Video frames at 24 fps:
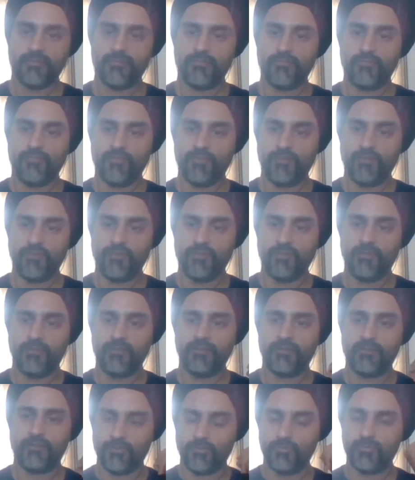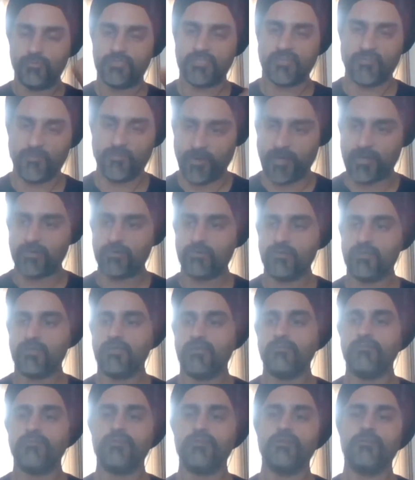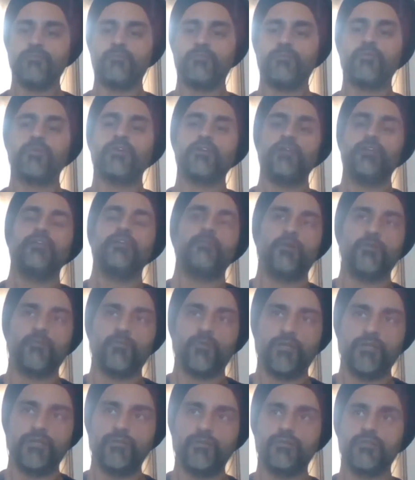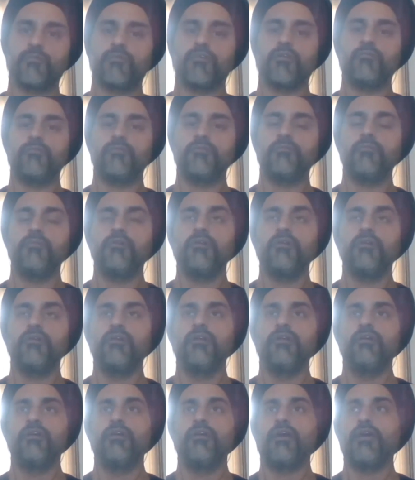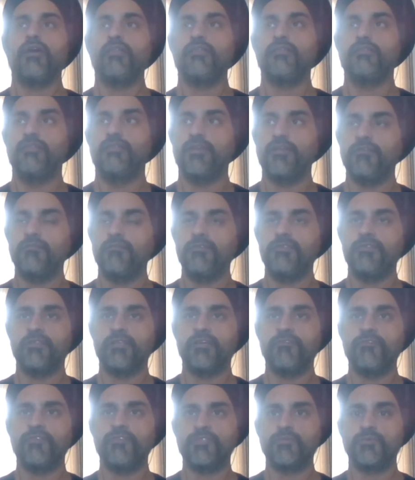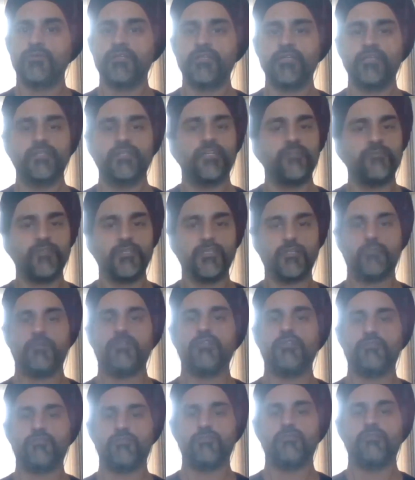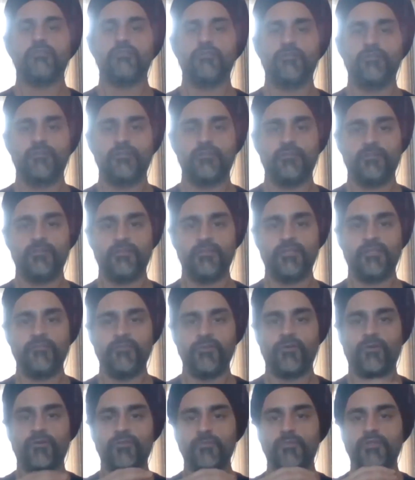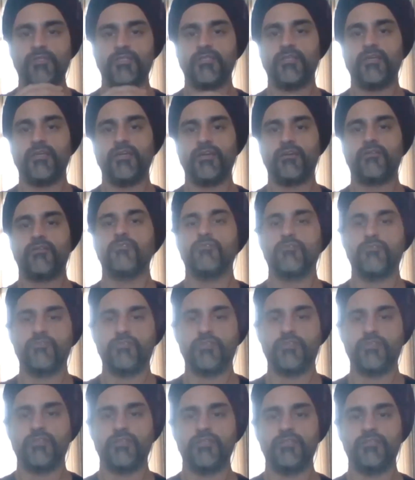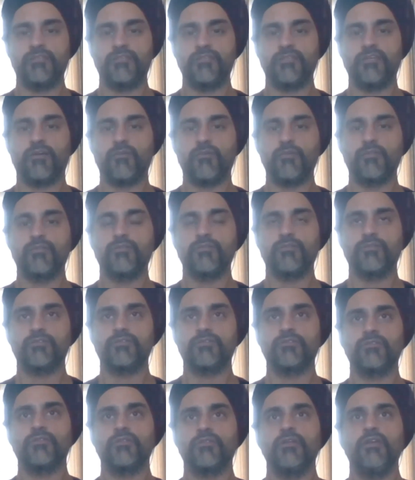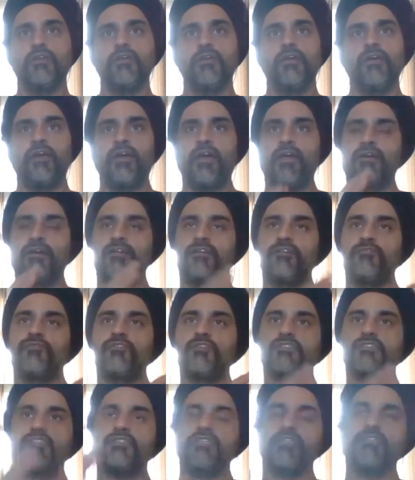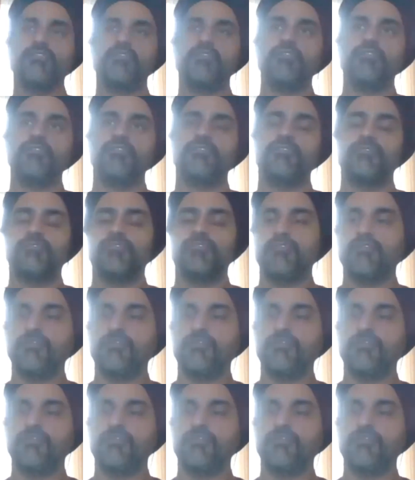we do stuff manually, we put a little bit of money to the problem, and then if it's working, then we double down, then we automate the heck out of it and see how it grows. So at different stages,